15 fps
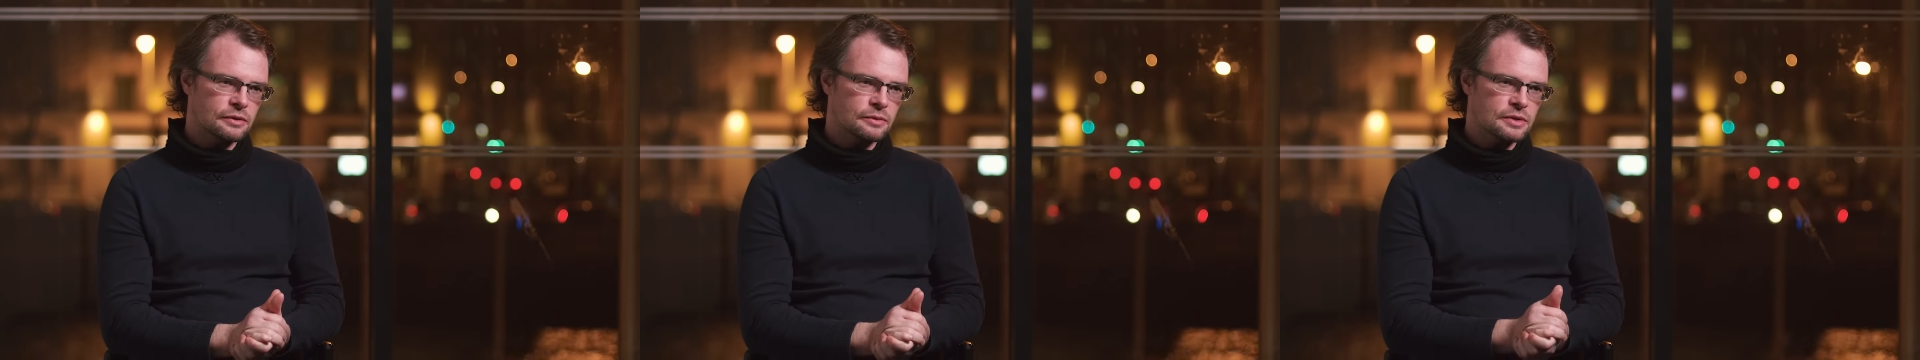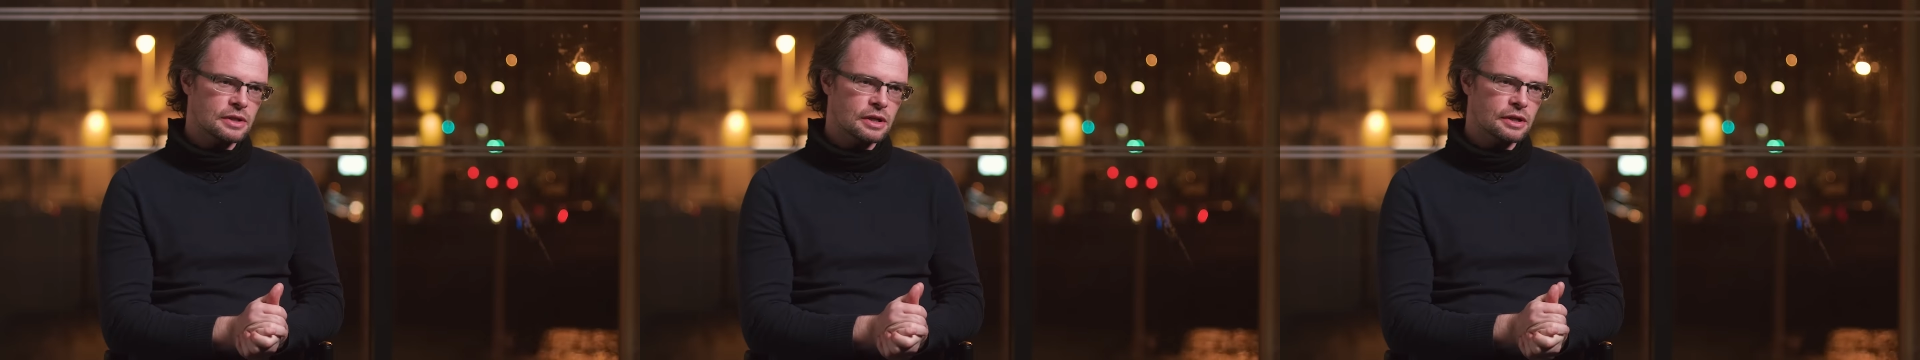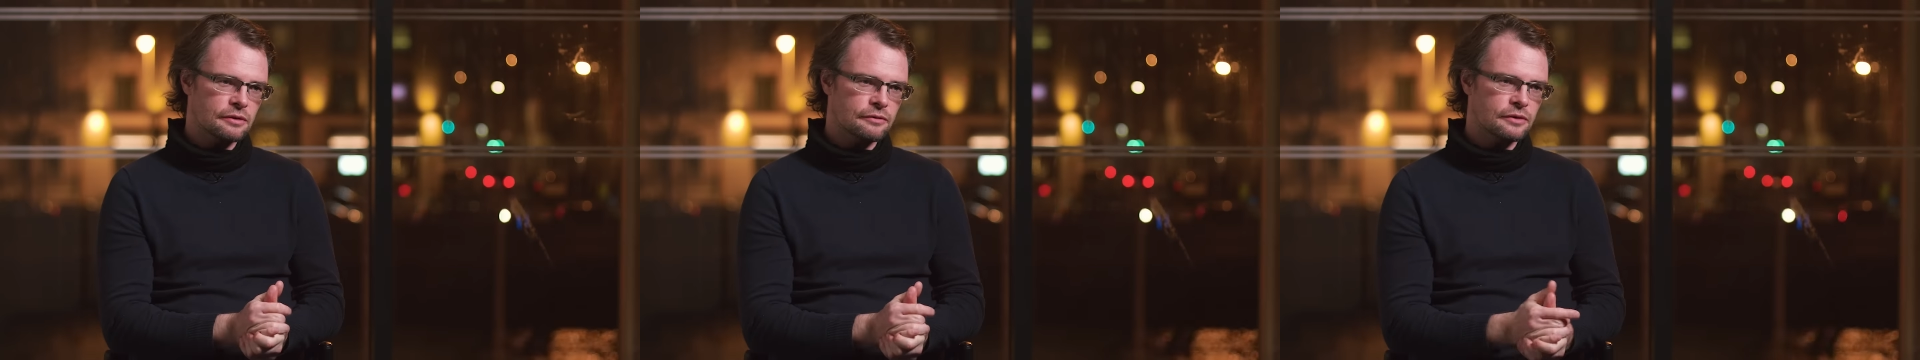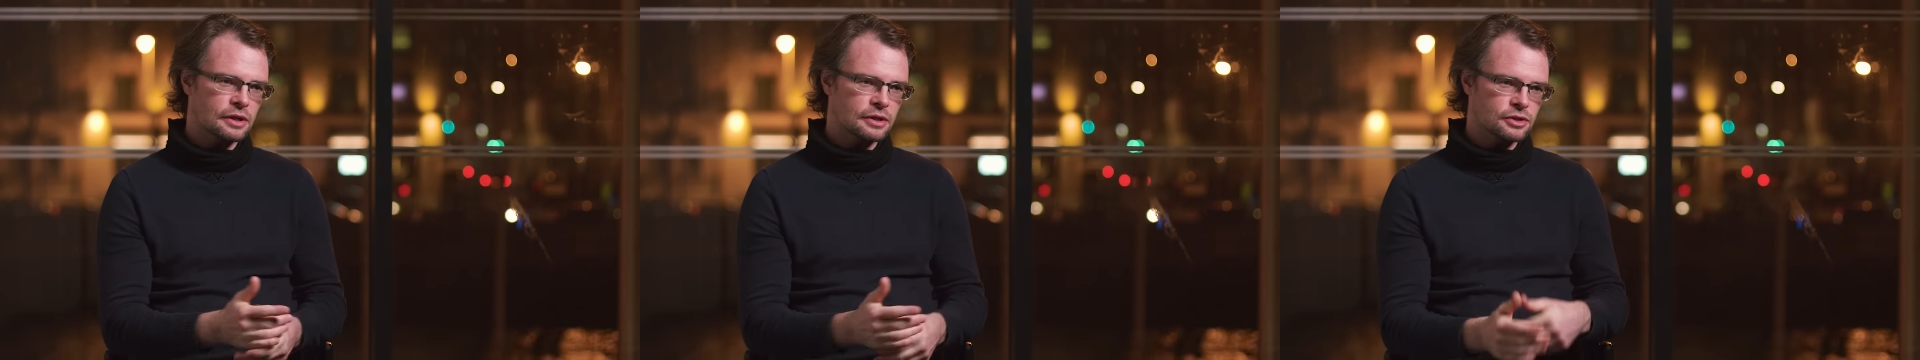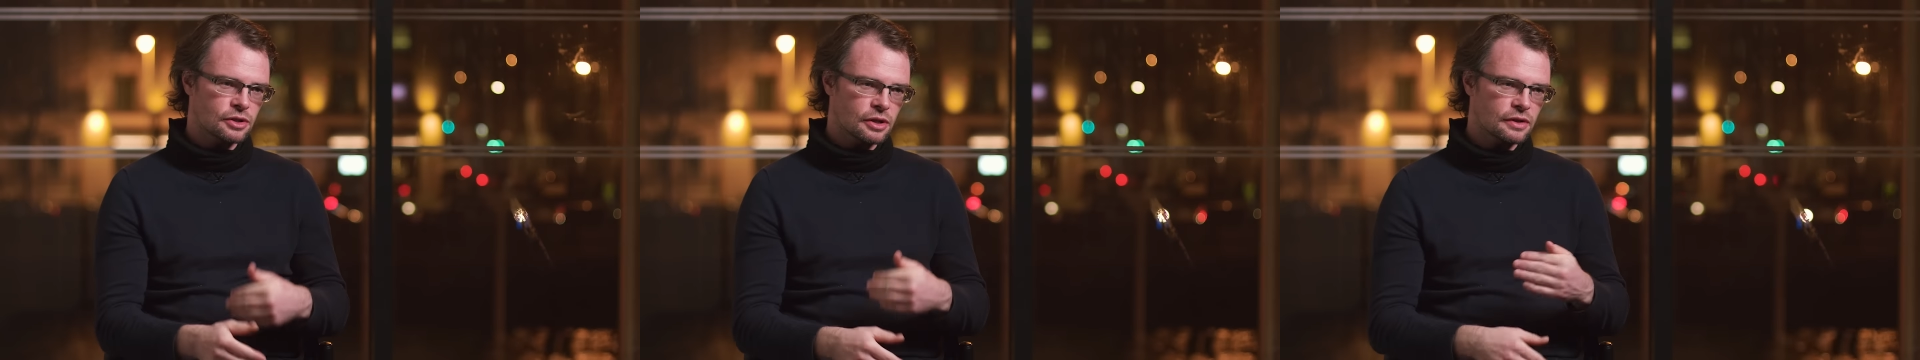There was a lot of
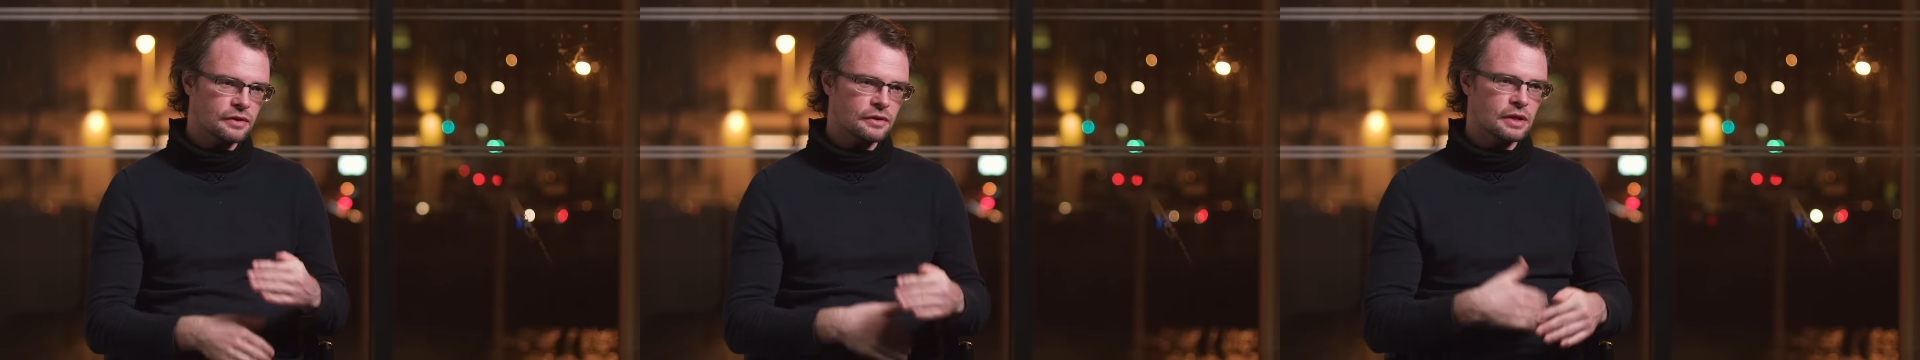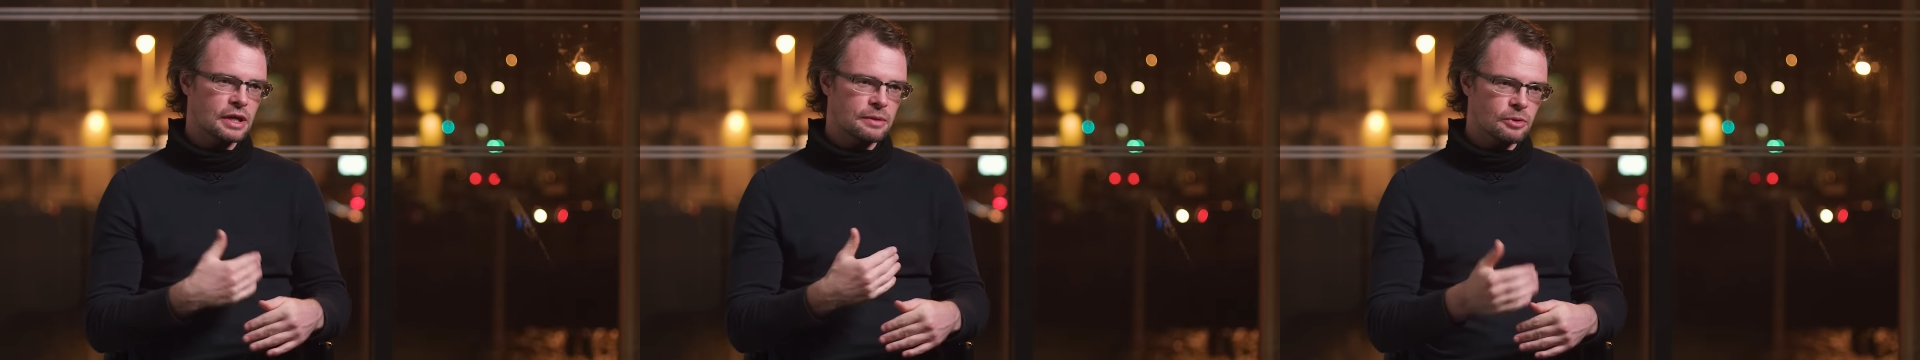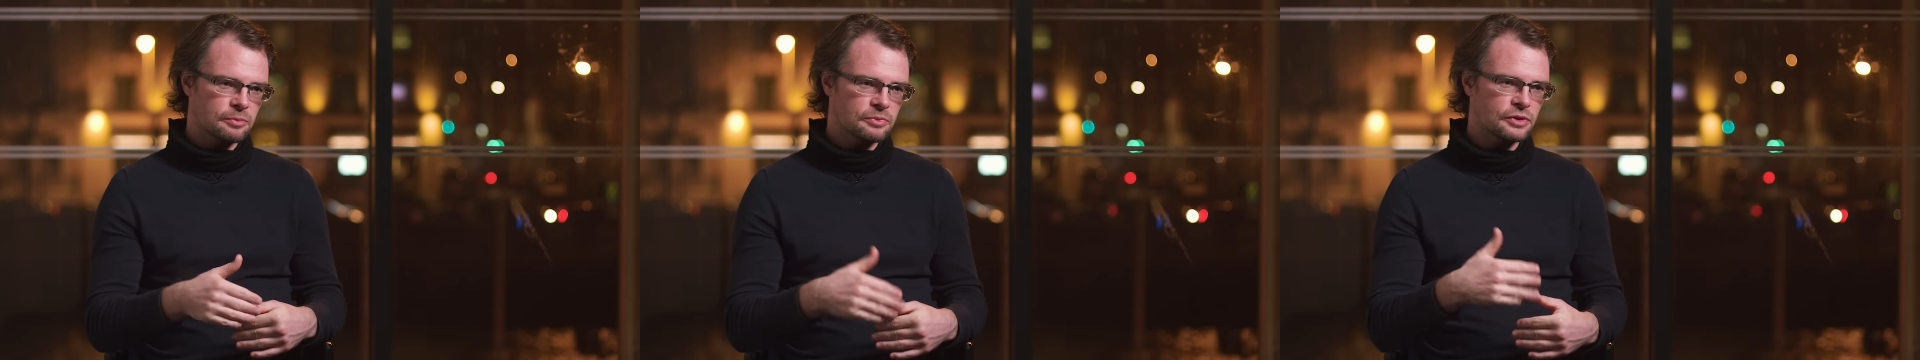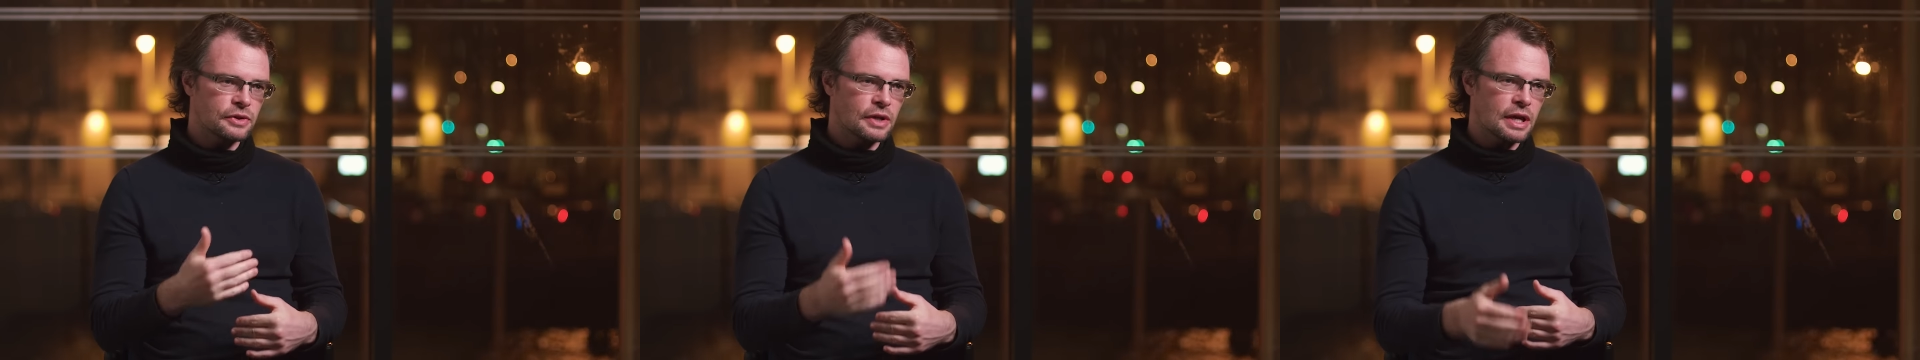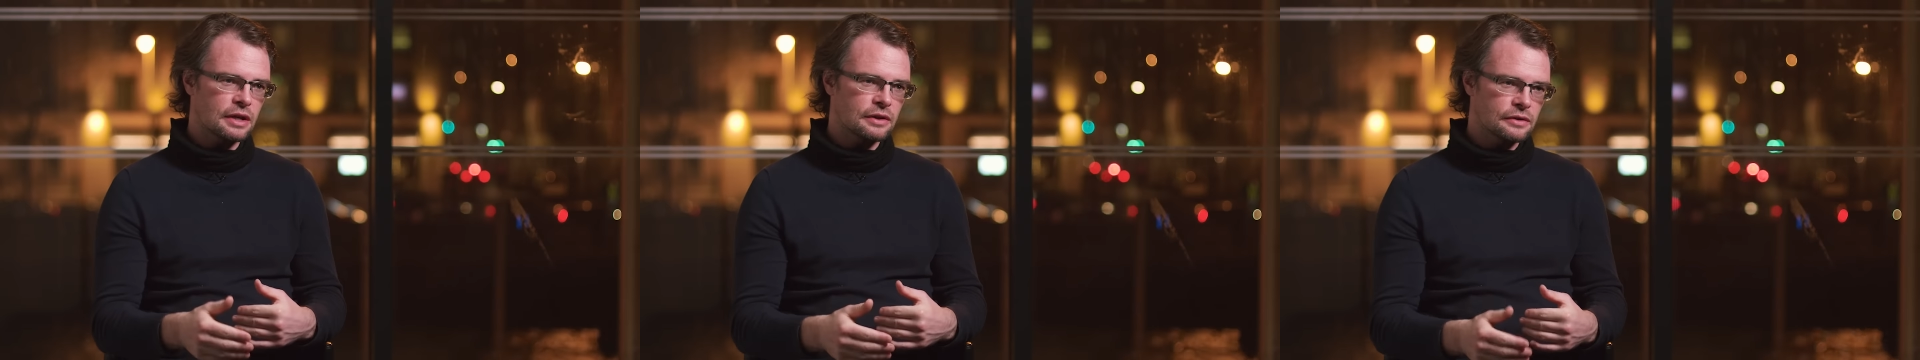like trying to keep up to
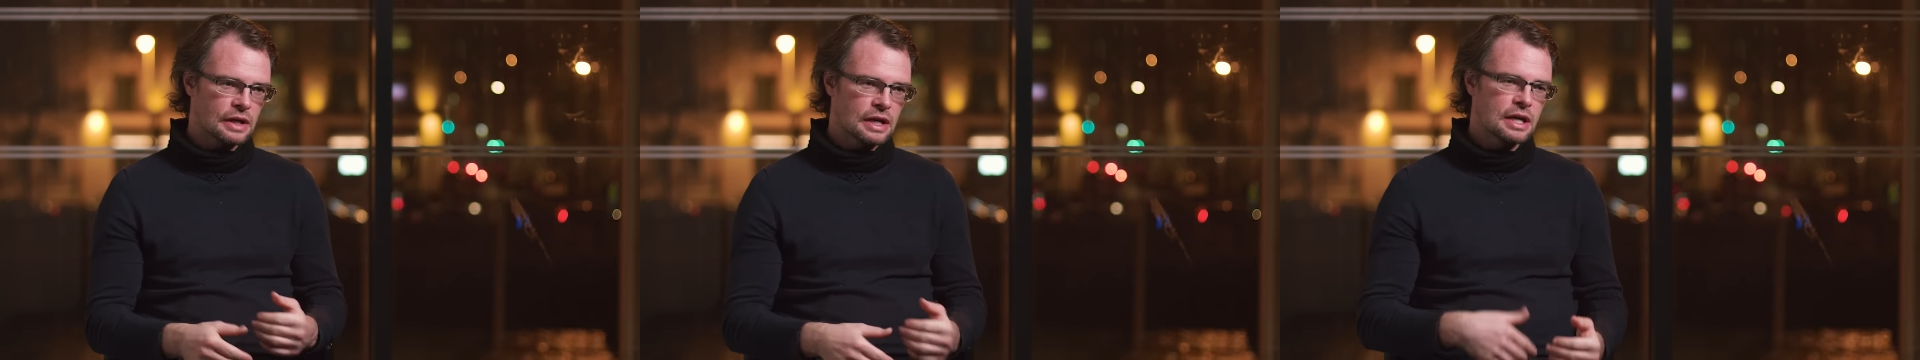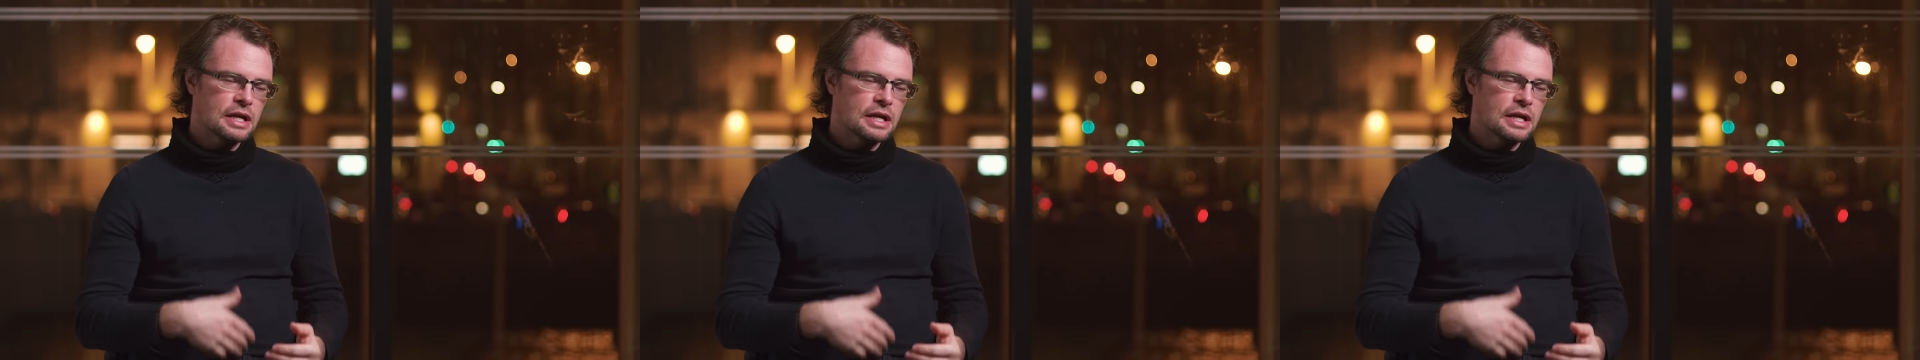date.